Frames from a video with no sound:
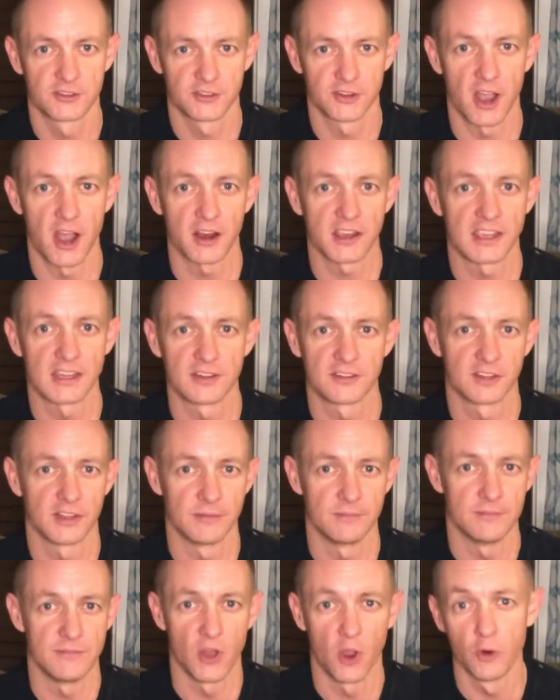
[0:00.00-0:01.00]
talking to
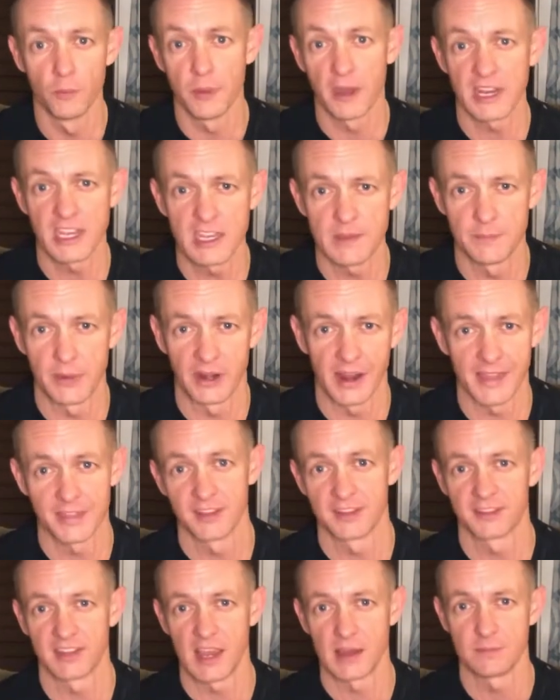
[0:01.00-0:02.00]
nobody, but at
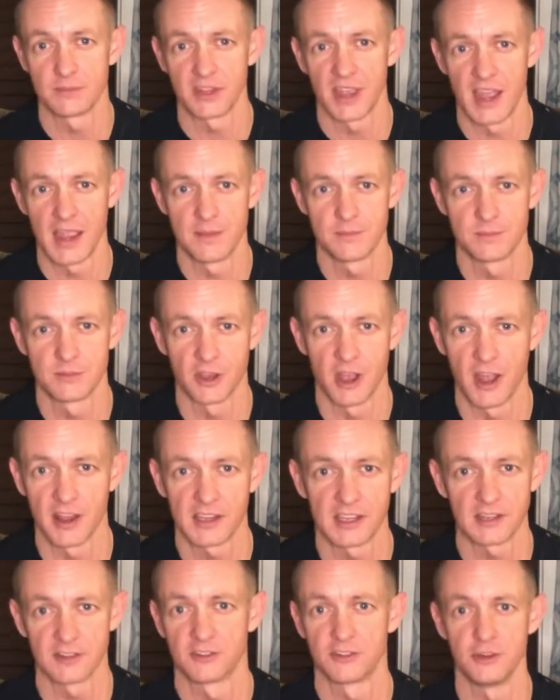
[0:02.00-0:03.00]
the same time
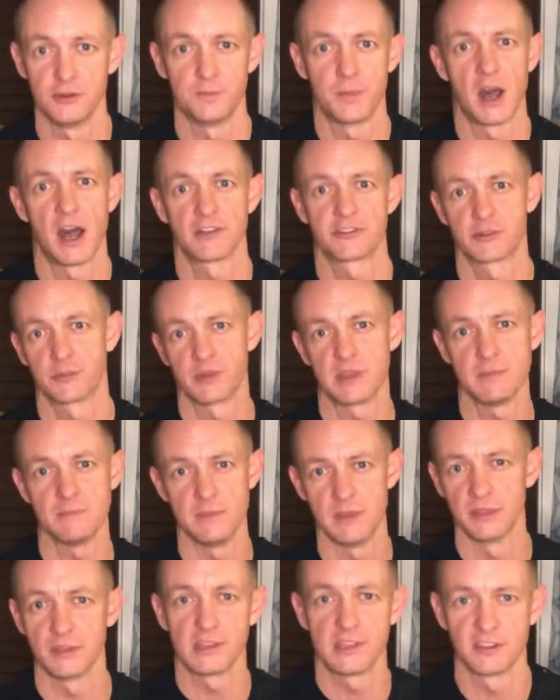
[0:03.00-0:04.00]
talking to possibly
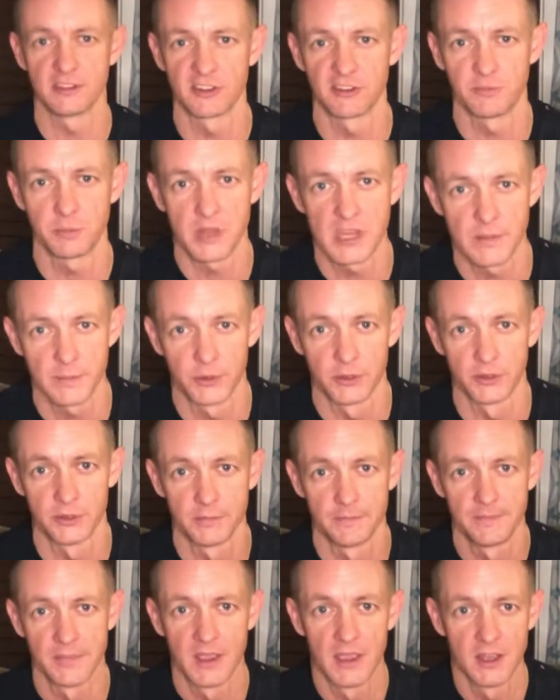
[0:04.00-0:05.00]
millions of
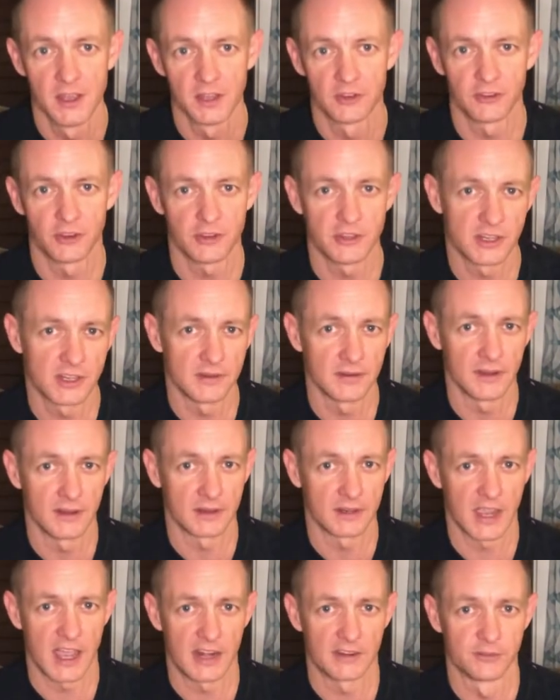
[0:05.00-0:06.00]
people. So you
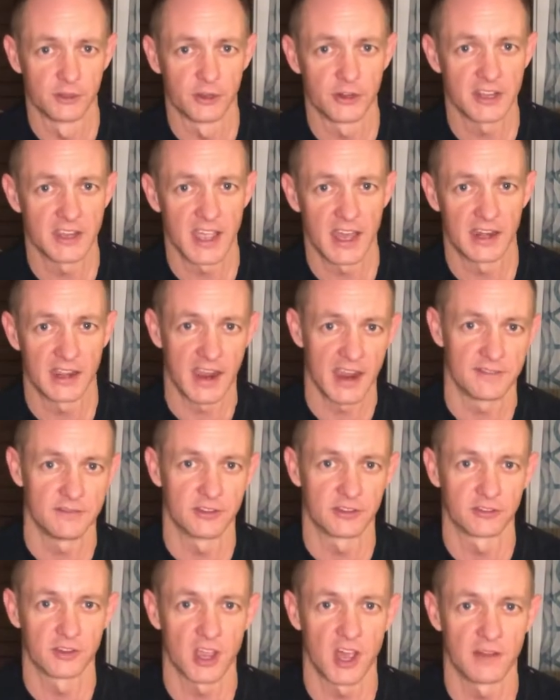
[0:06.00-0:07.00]
kind of learning how to have
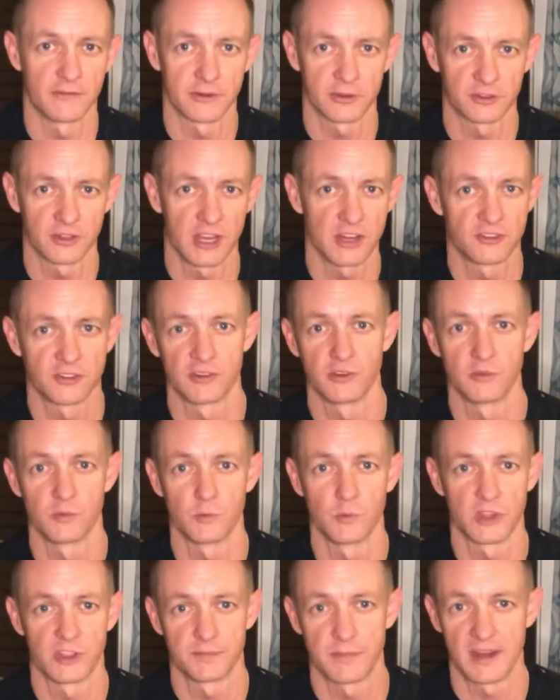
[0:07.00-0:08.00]
this
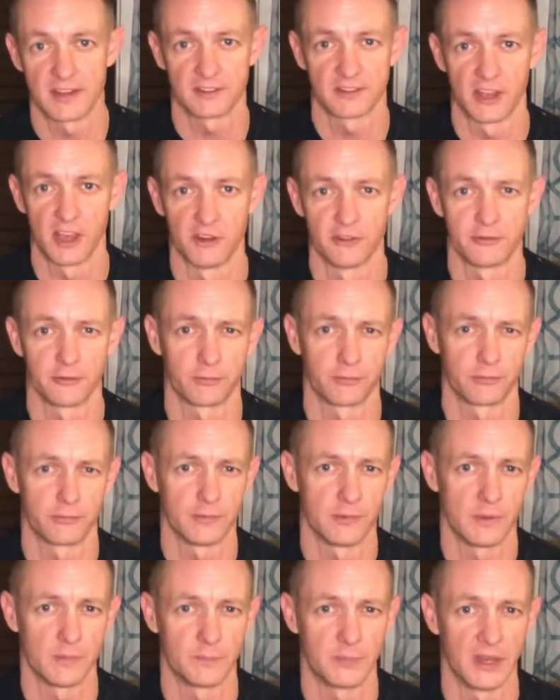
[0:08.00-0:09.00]
conversation with myself,
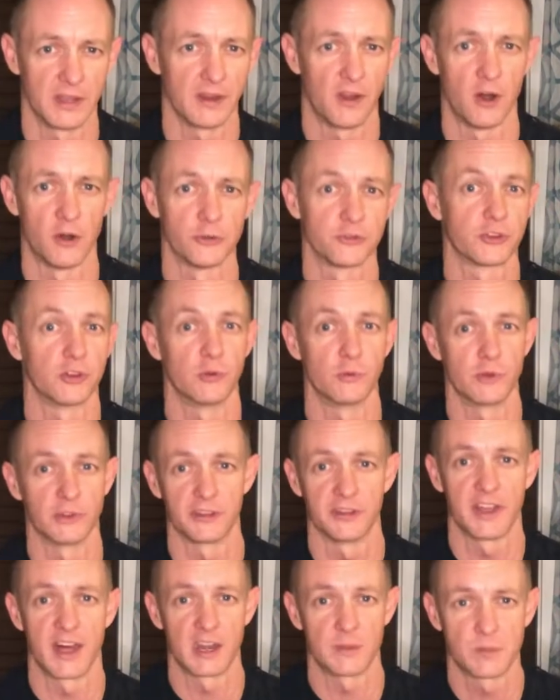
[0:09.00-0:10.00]
but also with
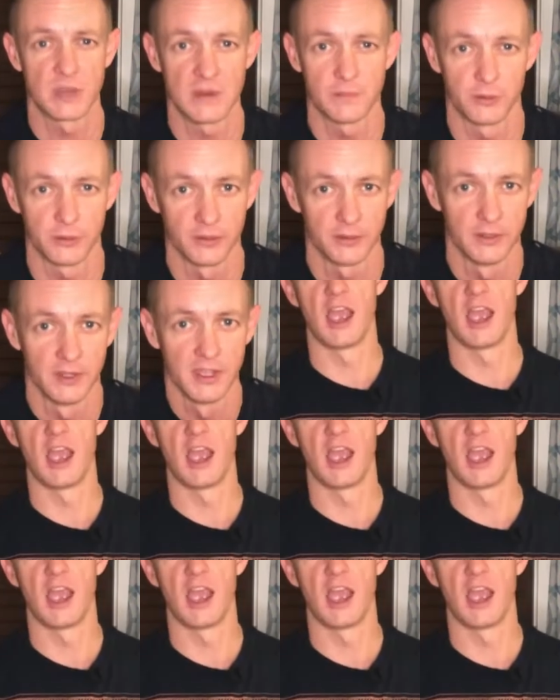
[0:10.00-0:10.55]
a lot of people.